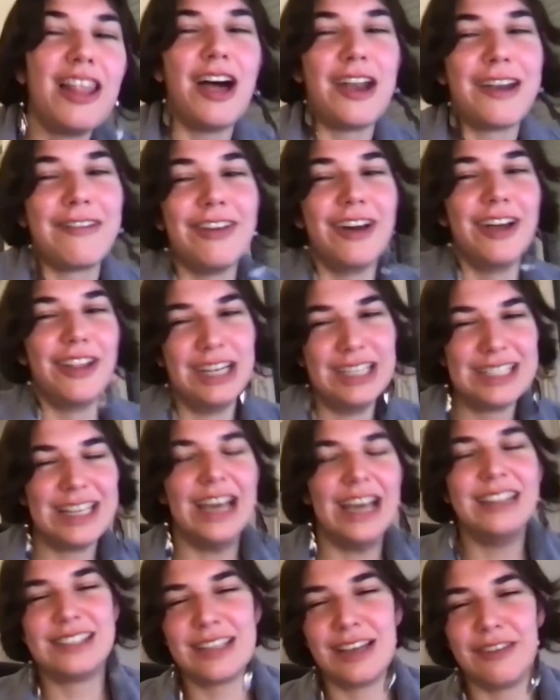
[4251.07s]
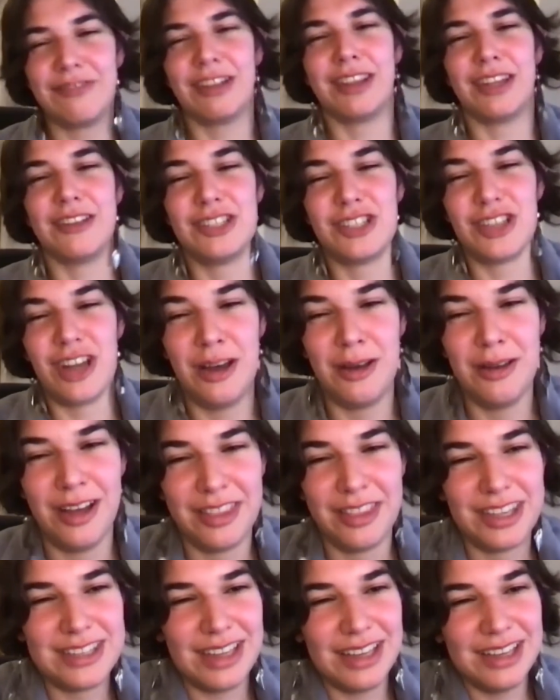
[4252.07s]
lot of other side stuff on
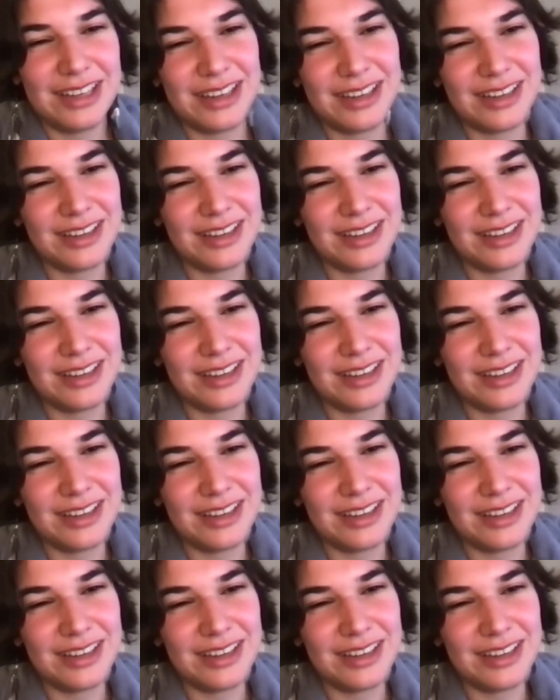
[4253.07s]
the side.